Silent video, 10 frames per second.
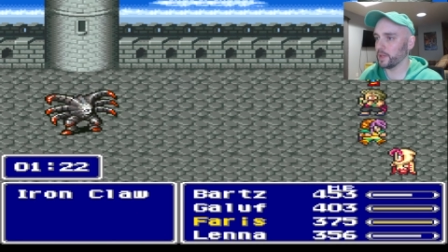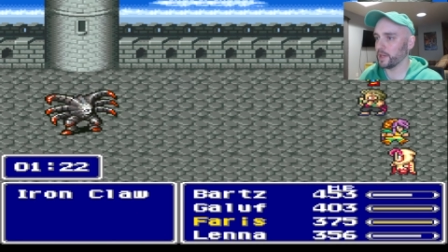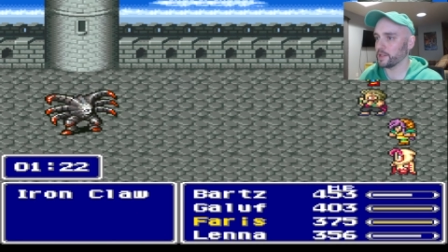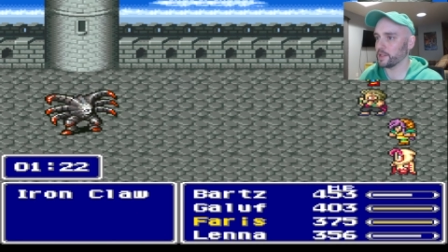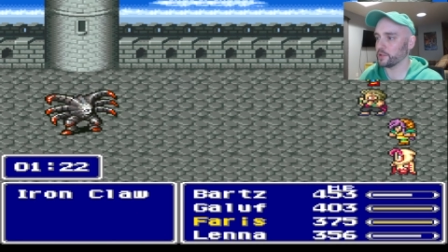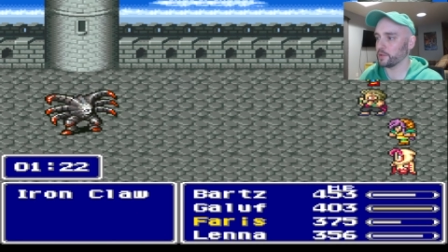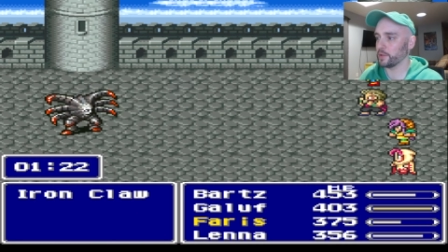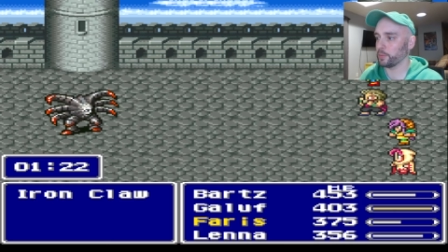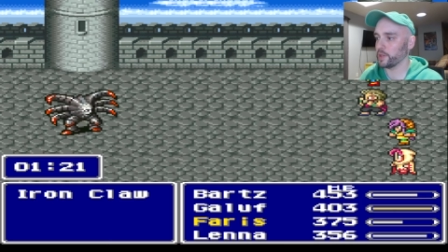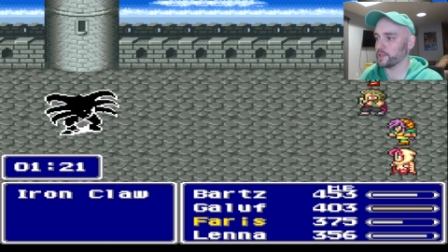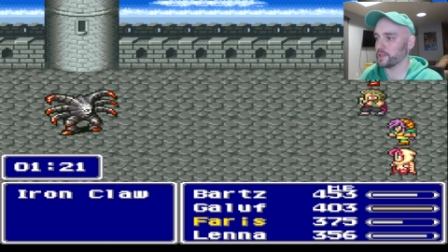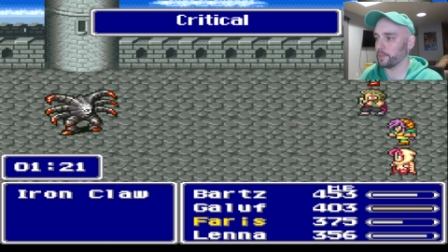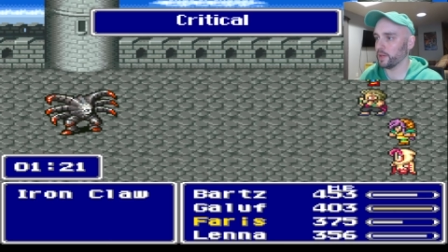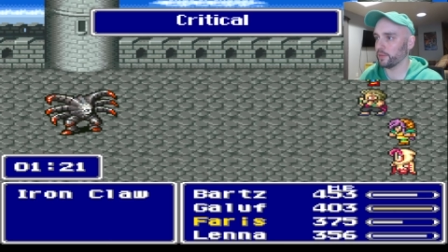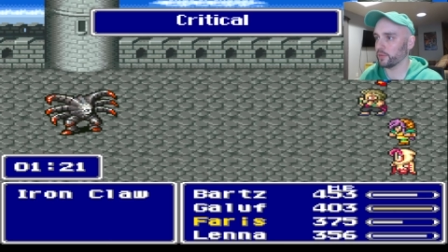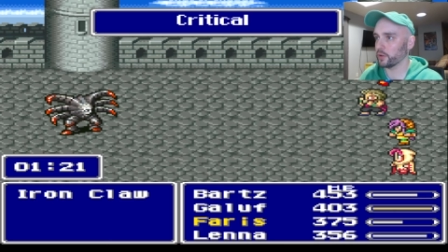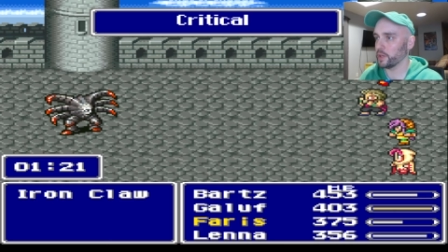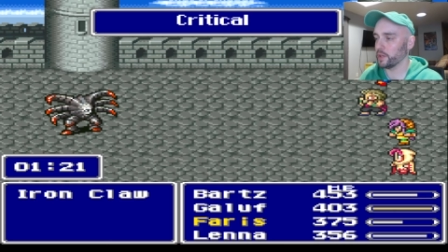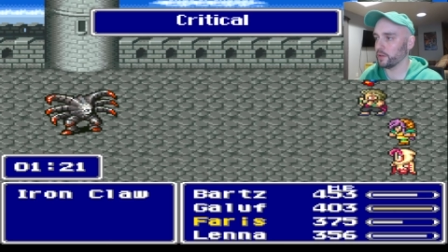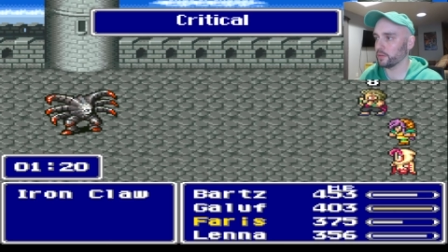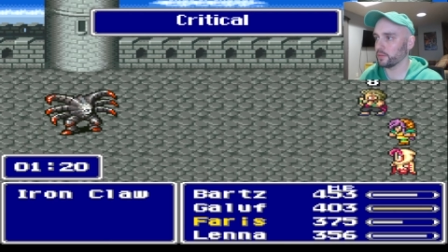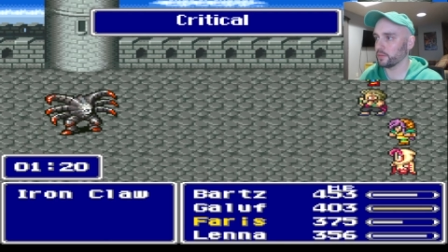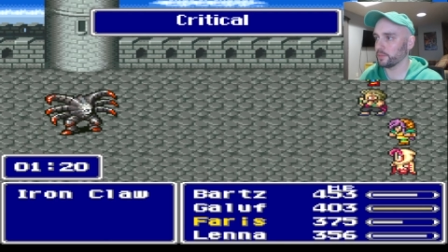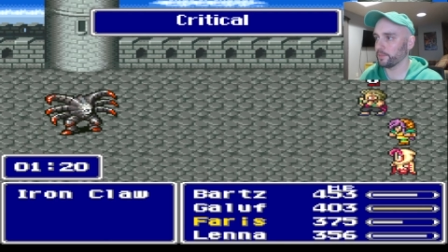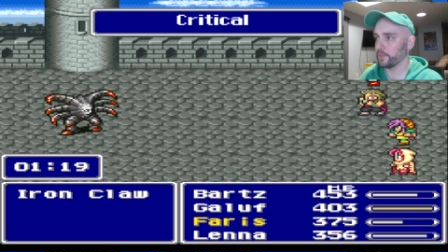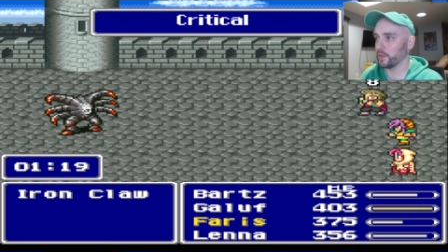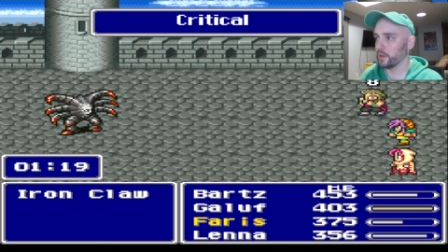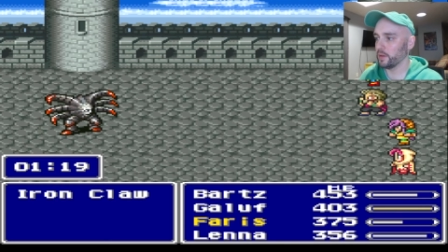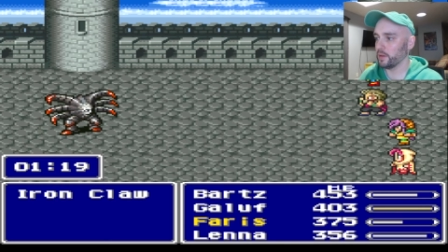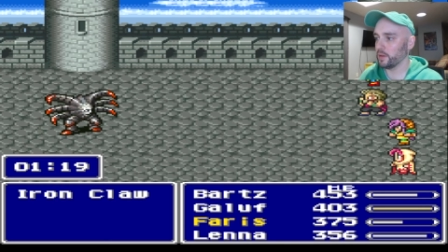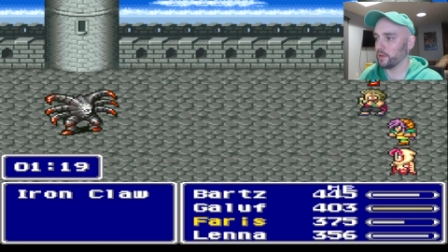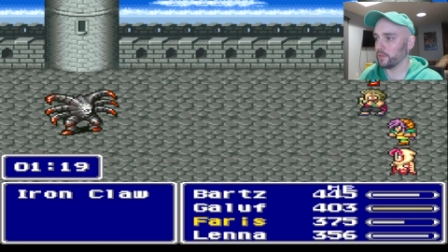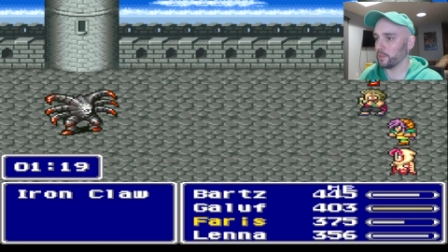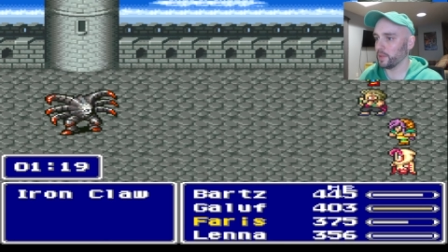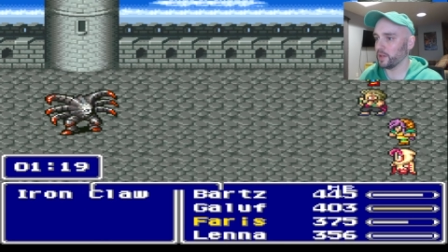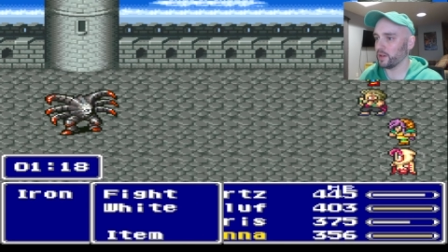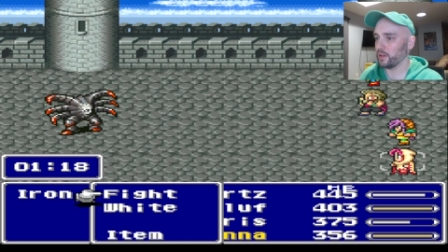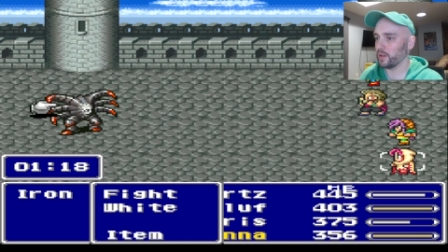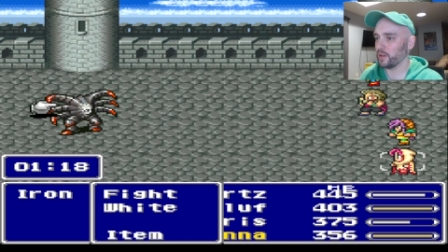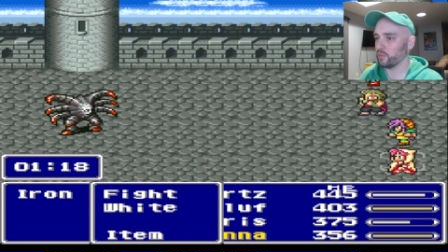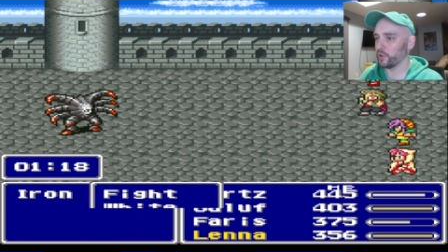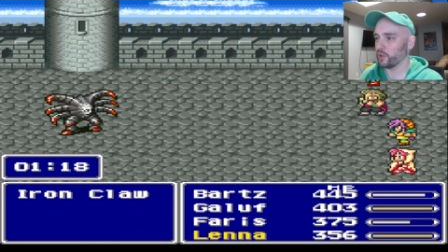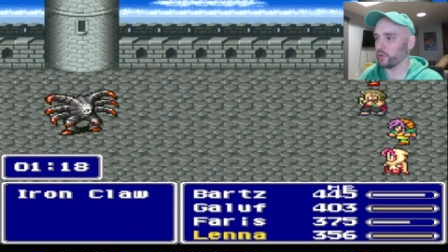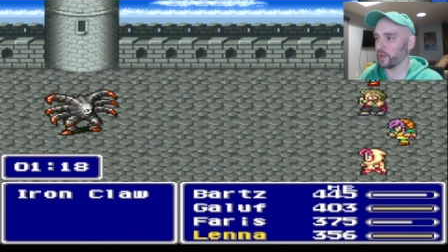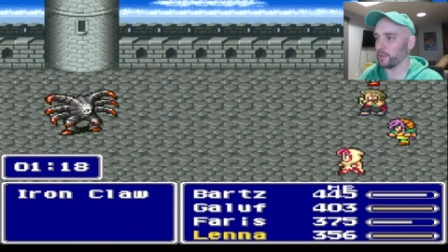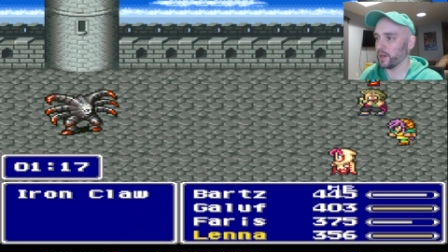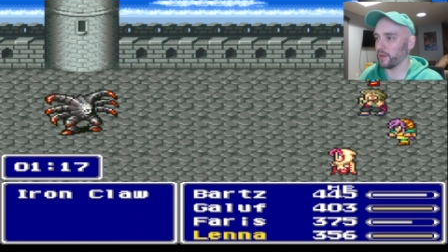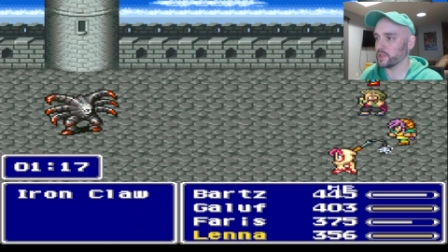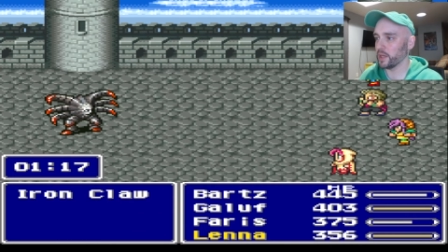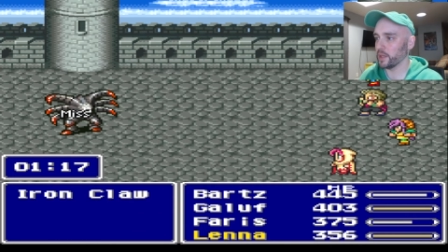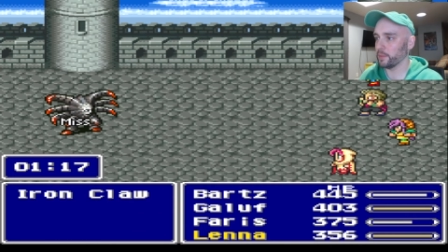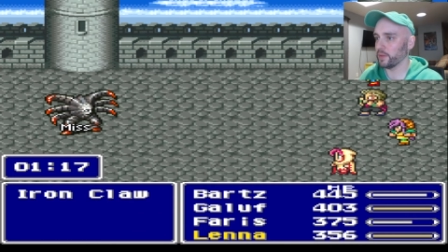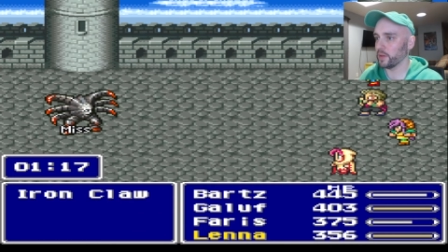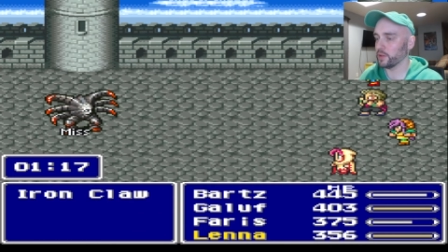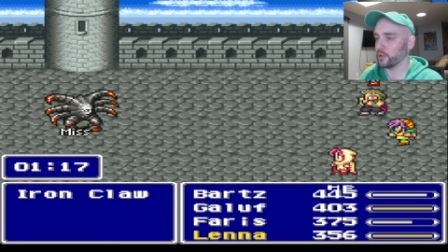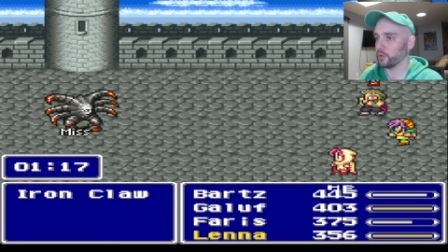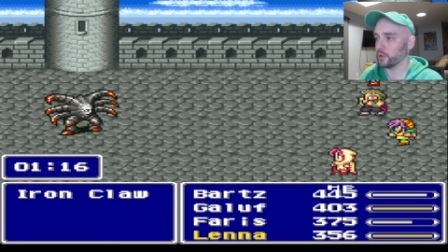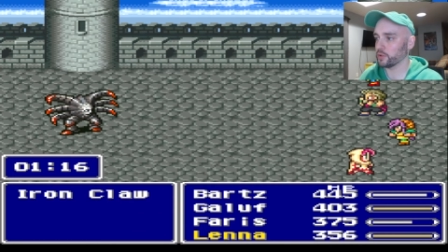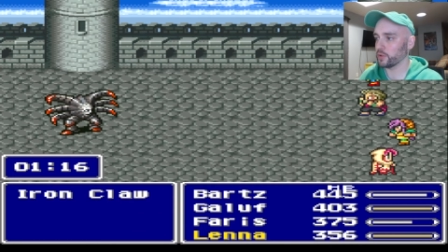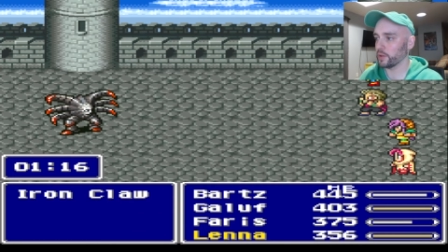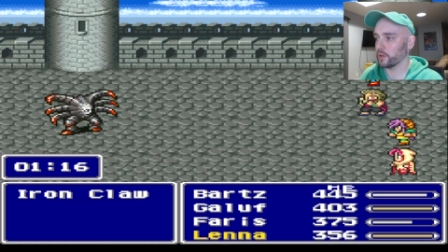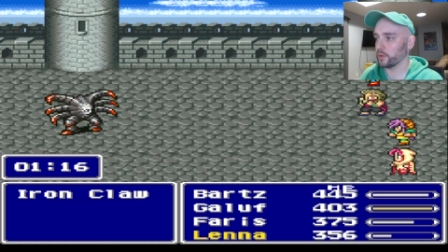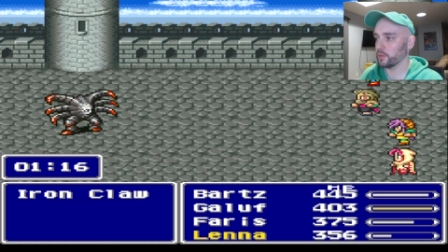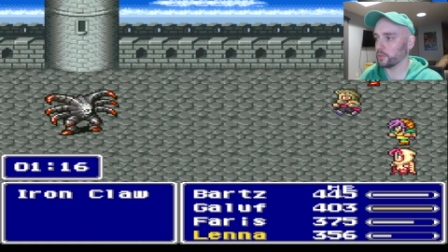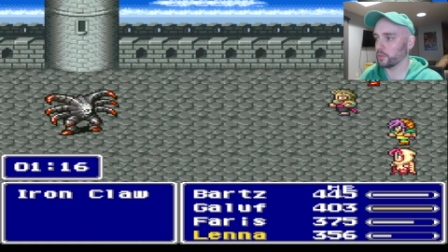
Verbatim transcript: I guess that's the price I pay for greed. I mean, I, don't, I really don't think I'm going to have time, but if I do, I'll try to go